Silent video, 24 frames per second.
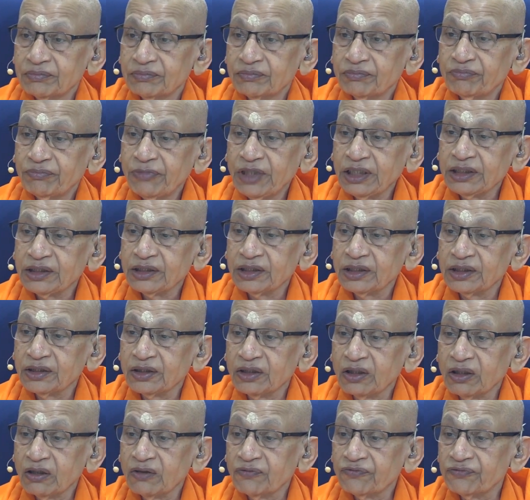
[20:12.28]
method
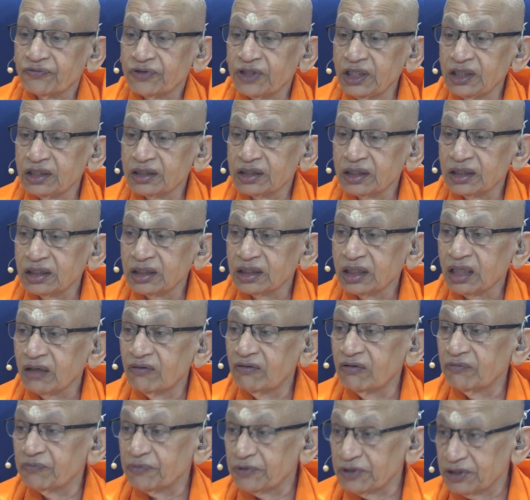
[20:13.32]
of reasoning I
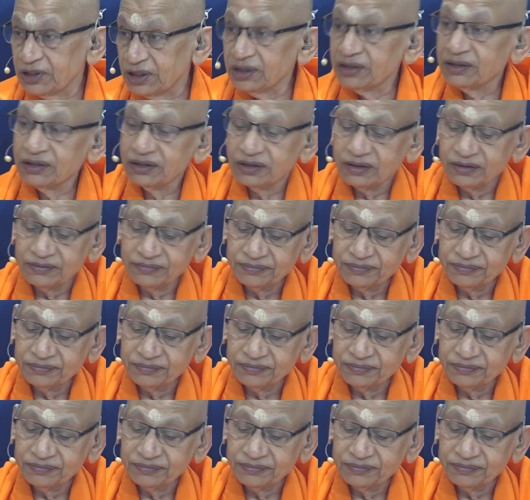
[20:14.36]
will present.